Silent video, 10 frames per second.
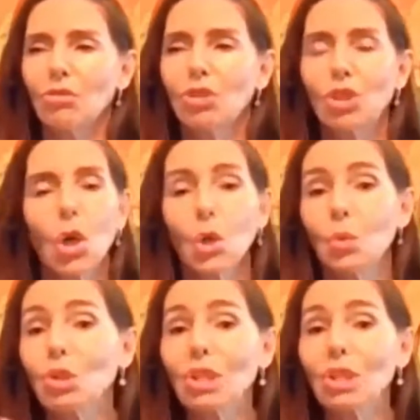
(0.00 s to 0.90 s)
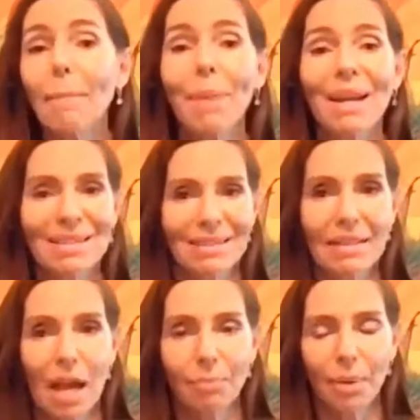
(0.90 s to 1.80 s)
show you step by
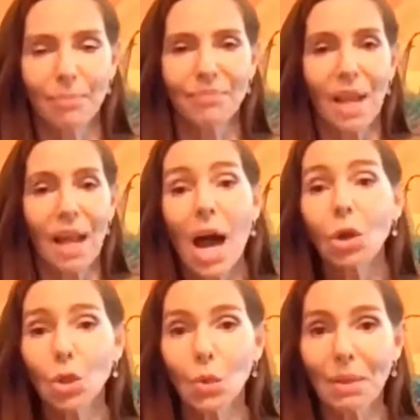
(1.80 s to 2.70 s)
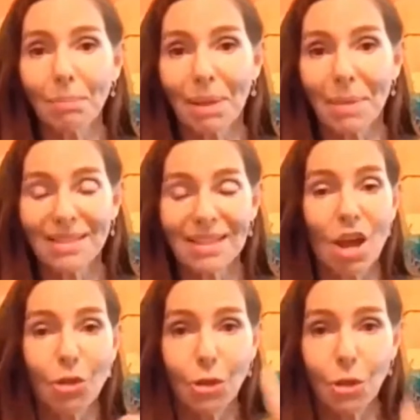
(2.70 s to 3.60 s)
step how to implement
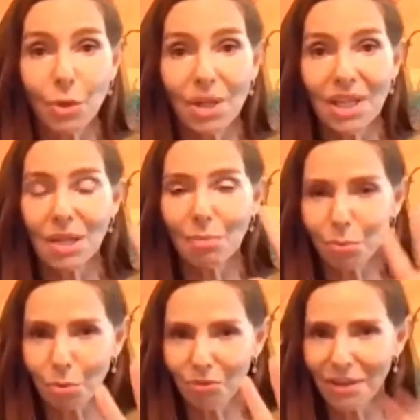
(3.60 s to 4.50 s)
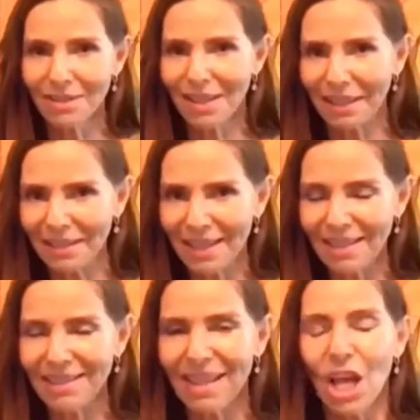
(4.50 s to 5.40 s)
3 proven
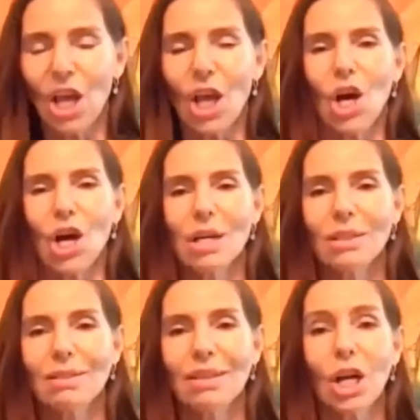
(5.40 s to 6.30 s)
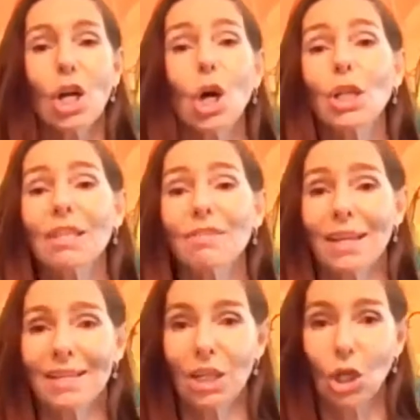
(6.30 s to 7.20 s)
techniques on
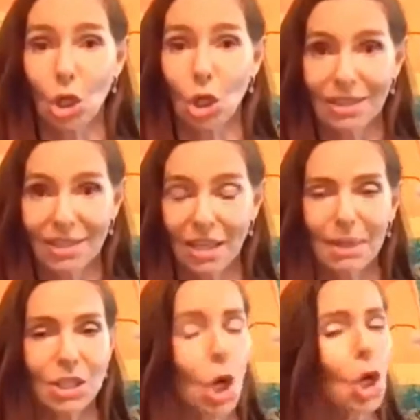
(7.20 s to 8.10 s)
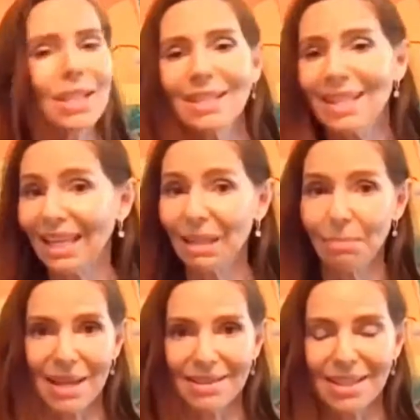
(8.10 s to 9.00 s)
cultivating contentment on the daily
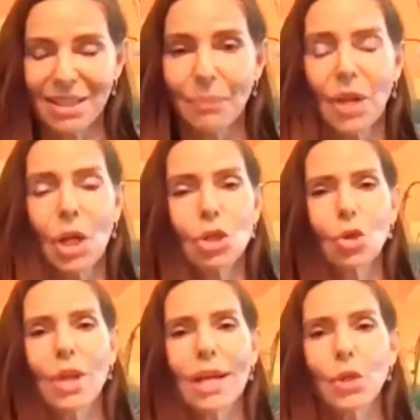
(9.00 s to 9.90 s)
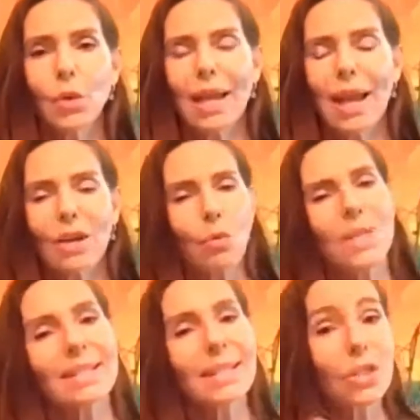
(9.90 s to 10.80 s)
basis so that you can
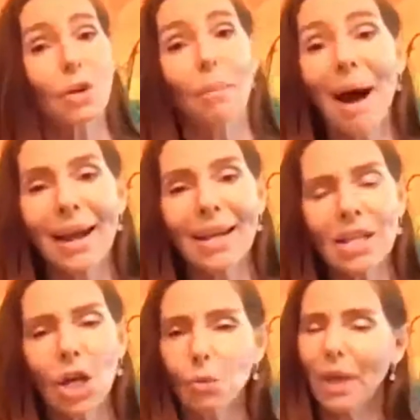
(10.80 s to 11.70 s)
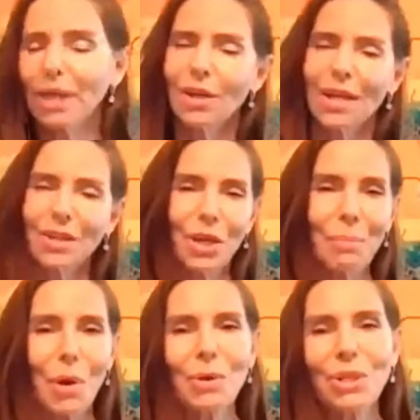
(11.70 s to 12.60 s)
reset your mind, regulate your
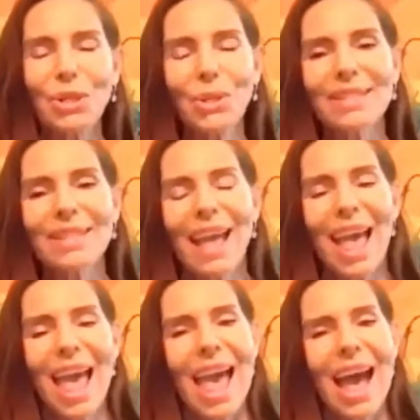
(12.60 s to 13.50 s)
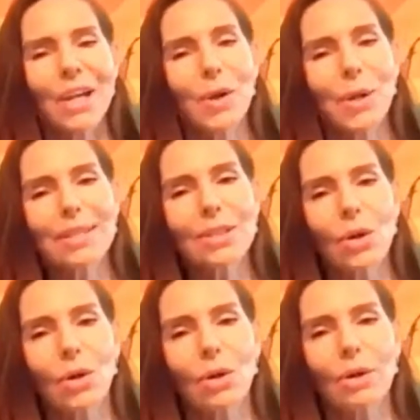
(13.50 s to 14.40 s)
emotions, and
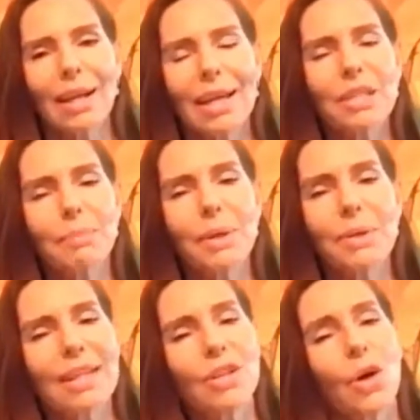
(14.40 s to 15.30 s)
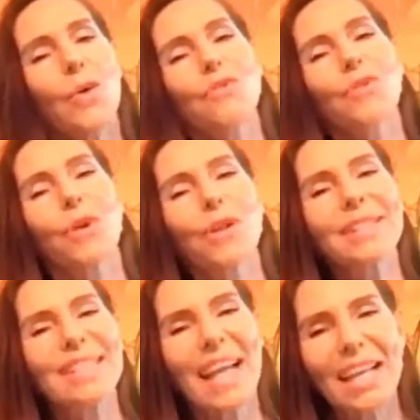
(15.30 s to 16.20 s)
also experience an overall
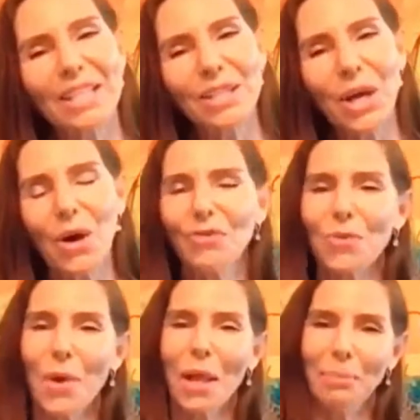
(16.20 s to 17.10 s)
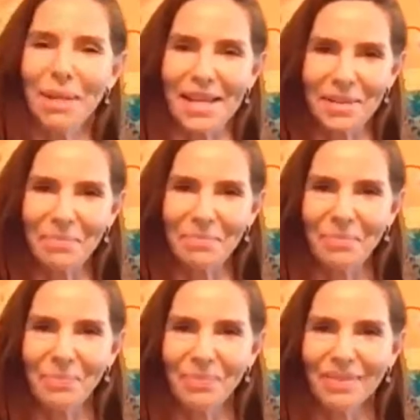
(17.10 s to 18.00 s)
sense of well-being.
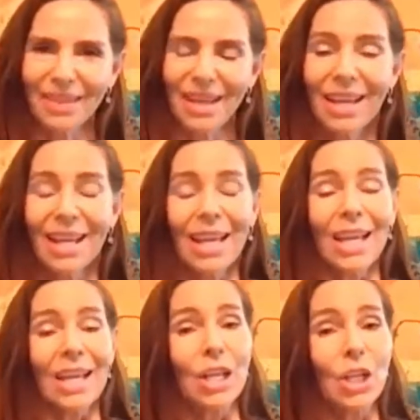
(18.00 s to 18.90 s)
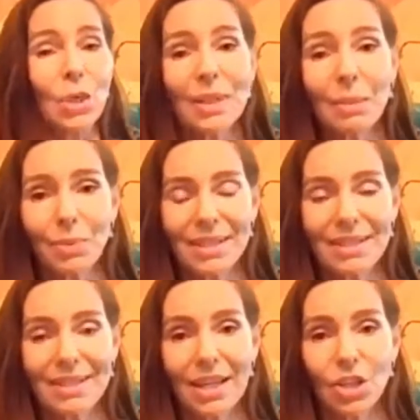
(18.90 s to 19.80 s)
During the
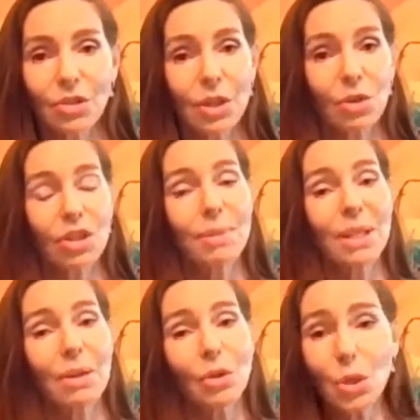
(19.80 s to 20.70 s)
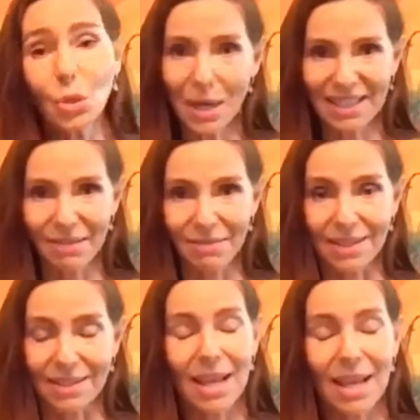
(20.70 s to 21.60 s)
presentation, there are going to be 2
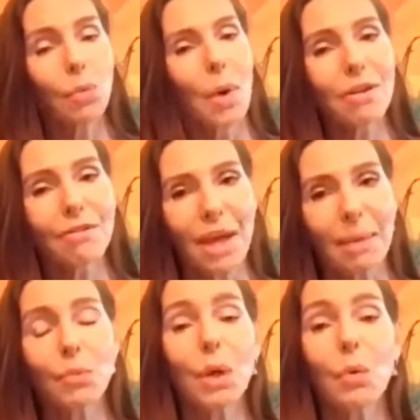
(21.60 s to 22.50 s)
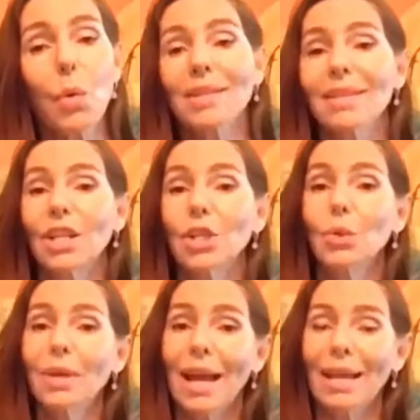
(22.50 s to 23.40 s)
activities, and one of them requires that
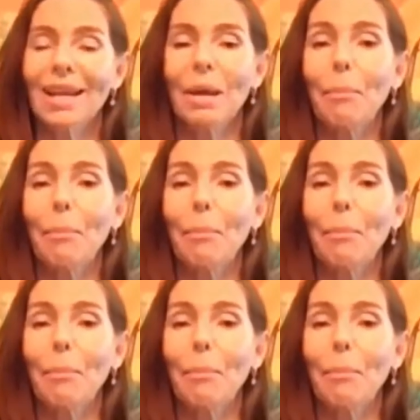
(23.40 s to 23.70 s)
you get